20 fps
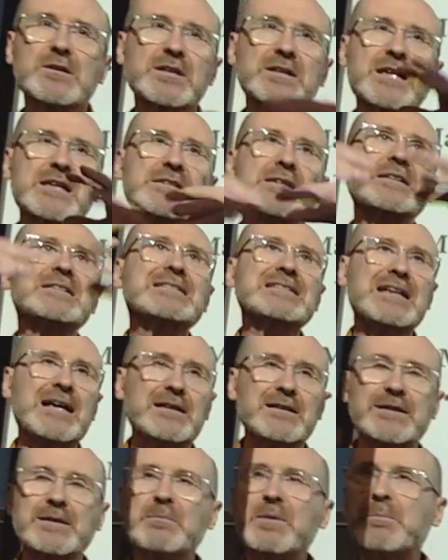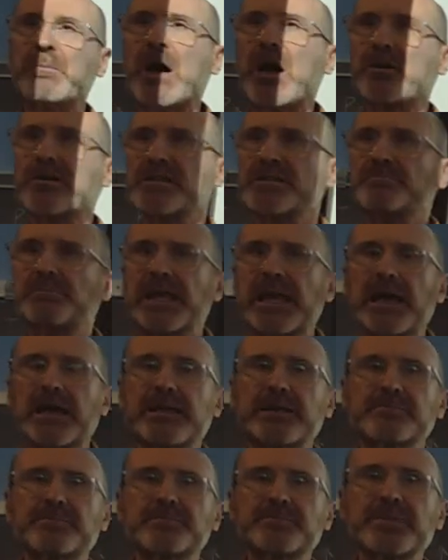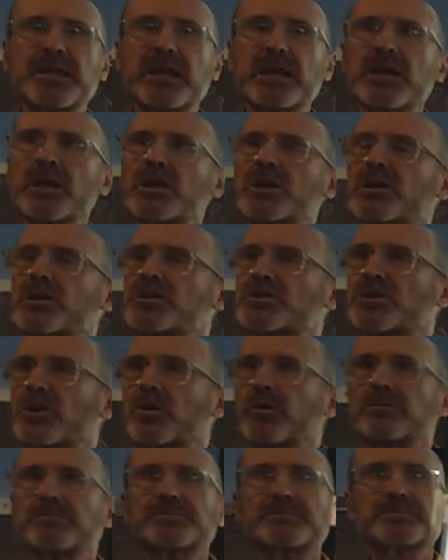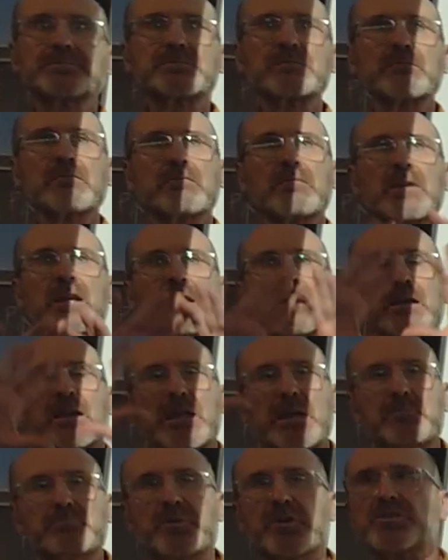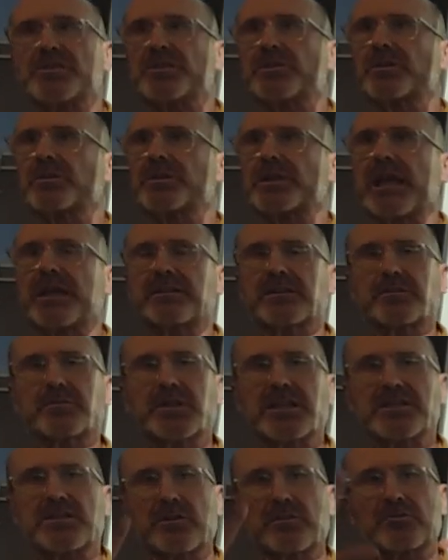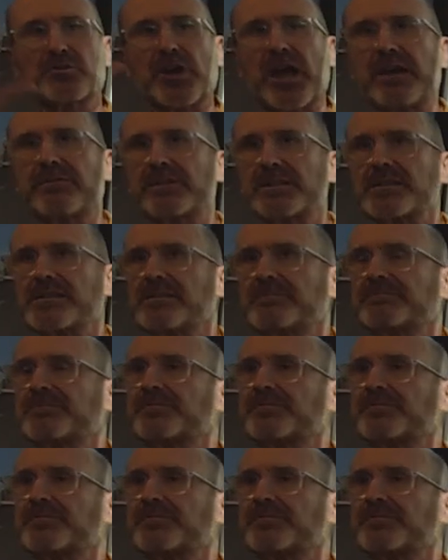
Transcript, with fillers: It doesn't tell them about his plan. So he puts together this contrivance.